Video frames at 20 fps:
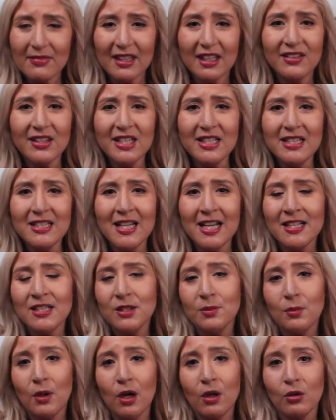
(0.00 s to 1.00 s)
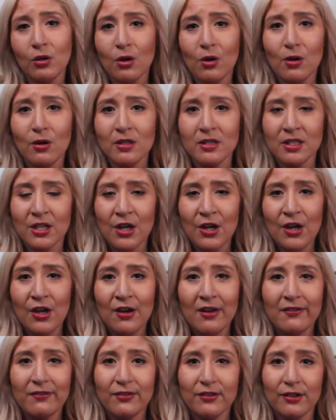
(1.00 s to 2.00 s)
And then set small goals
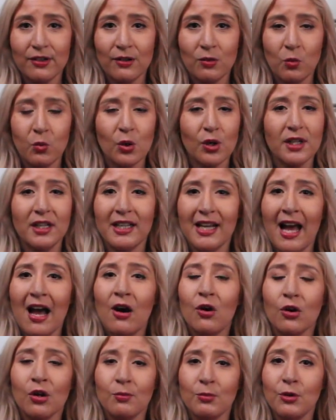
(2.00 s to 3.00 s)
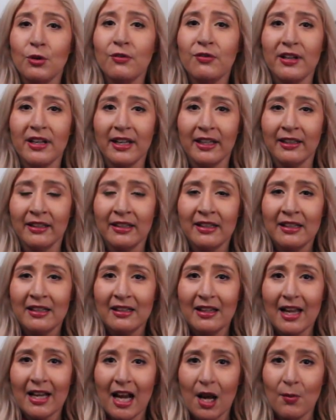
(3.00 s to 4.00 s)
for working out or moving.
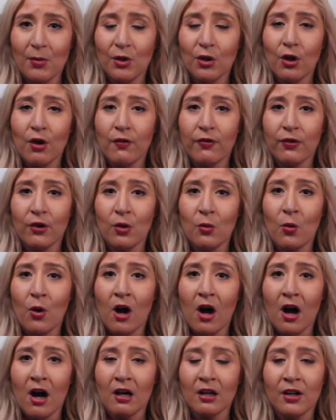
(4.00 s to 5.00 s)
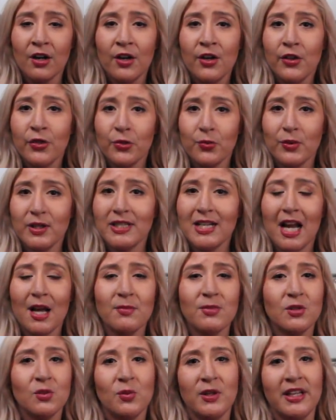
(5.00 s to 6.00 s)
Like, I'm going to go for a walk 3
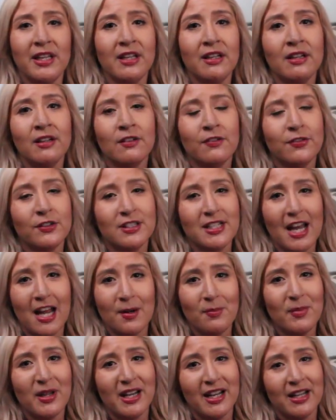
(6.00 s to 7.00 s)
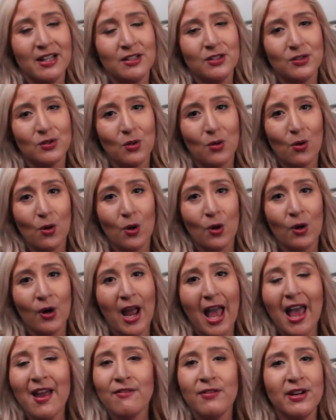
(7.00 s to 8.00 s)
times a week for 10 minutes, or
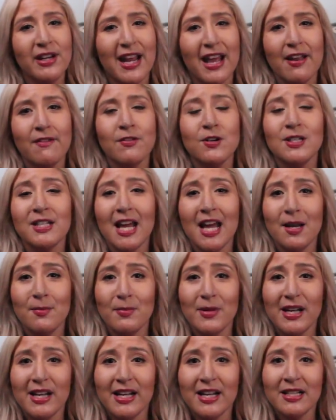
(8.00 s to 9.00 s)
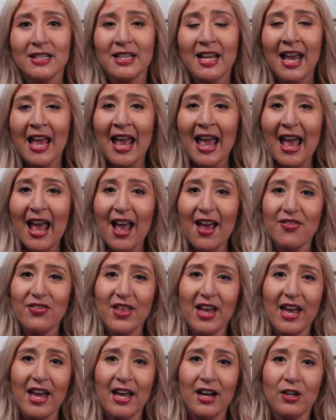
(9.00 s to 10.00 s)
every day for 10 minutes, and
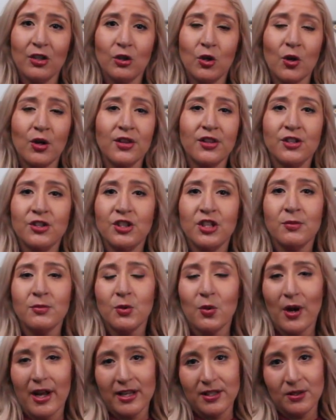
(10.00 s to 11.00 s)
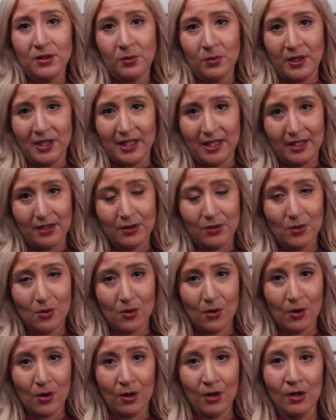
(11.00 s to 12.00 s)
then go to the gym twice a week.
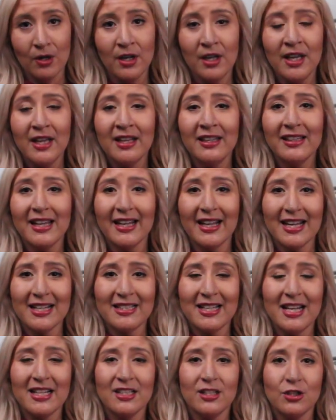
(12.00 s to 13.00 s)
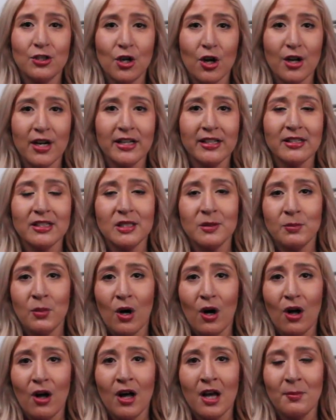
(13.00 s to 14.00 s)
Or, like I said, starting
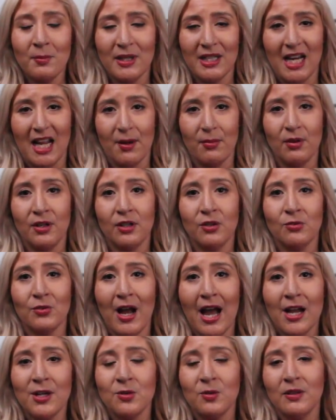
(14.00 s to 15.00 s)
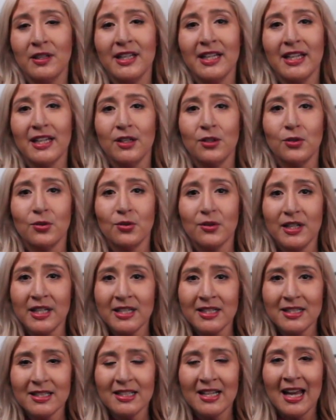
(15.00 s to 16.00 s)
small and being able to gradually
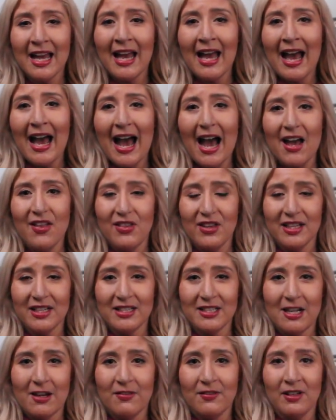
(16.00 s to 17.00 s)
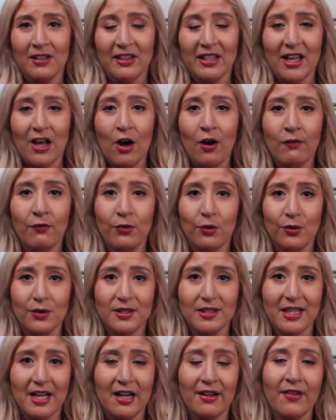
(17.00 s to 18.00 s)
increase, I think is definitely helpful,
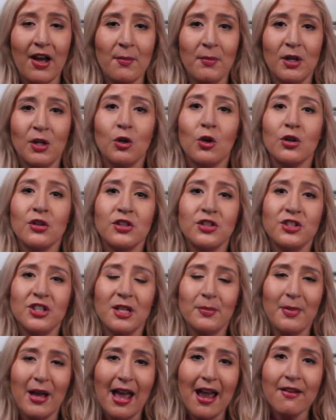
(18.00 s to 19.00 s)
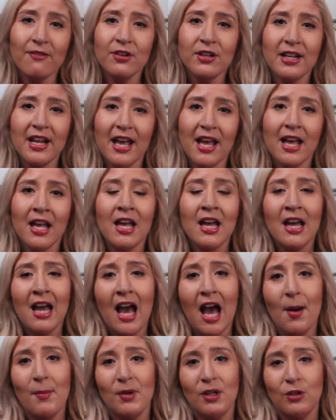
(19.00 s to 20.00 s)
instead of, I'm going to go to the gym every day,
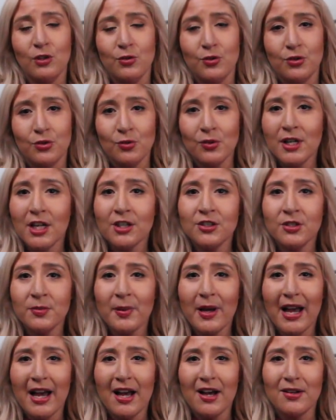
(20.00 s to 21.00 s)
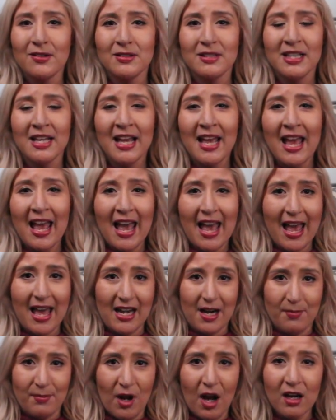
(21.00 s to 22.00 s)
I'm going to lose 300 pounds,
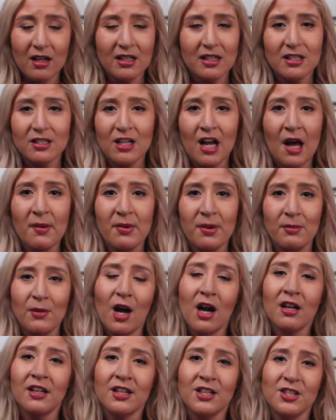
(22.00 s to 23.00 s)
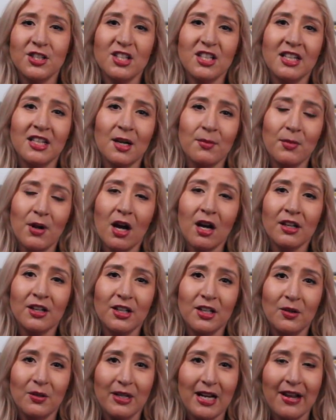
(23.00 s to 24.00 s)
and I'm not going to stop, I'm not going to cheat, I'm not
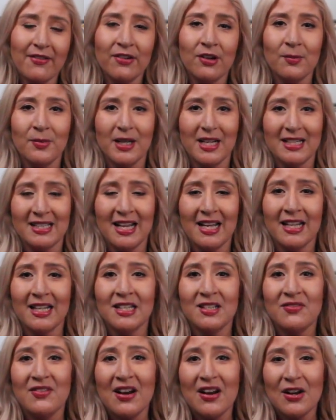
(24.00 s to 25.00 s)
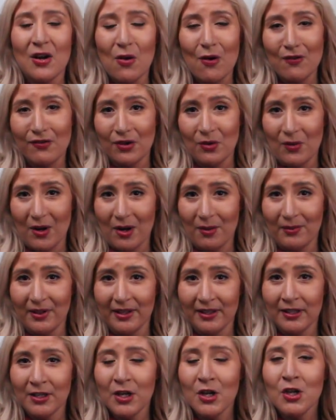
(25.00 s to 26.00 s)
going to do whatever, because that gets very
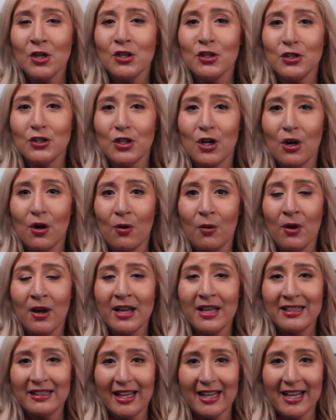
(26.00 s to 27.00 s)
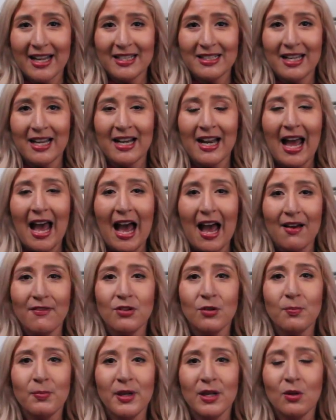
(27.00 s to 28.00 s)
overwhelming. So, like I said, have
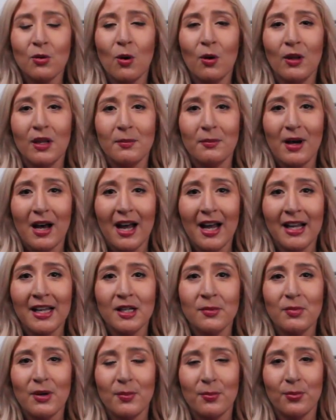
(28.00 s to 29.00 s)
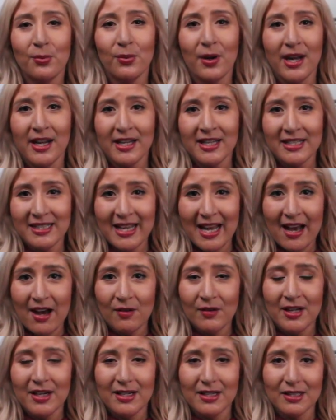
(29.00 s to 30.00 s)
your big goal in mind, but break it
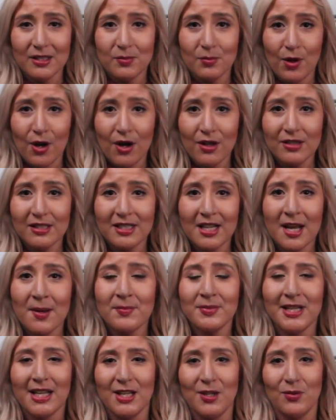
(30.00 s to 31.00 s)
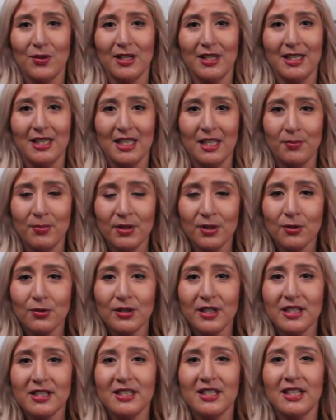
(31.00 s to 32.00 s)
down into small steps that you can keep
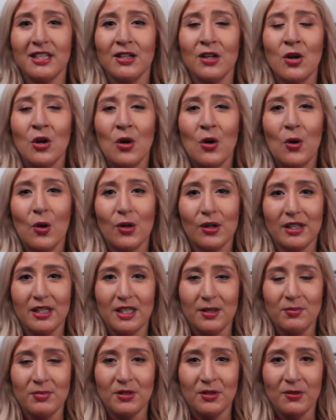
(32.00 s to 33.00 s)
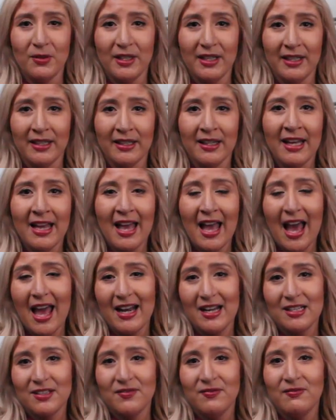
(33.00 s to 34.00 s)
increasing or keep doing,
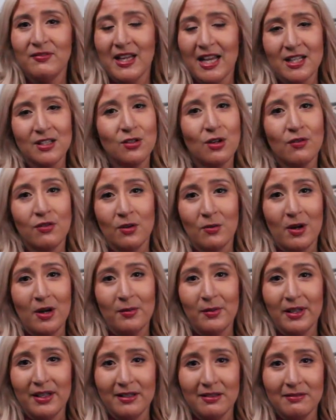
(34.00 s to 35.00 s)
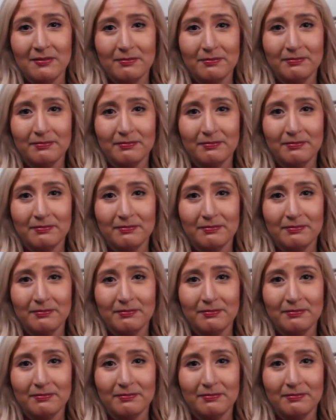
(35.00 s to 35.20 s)
and it's less overwhelming.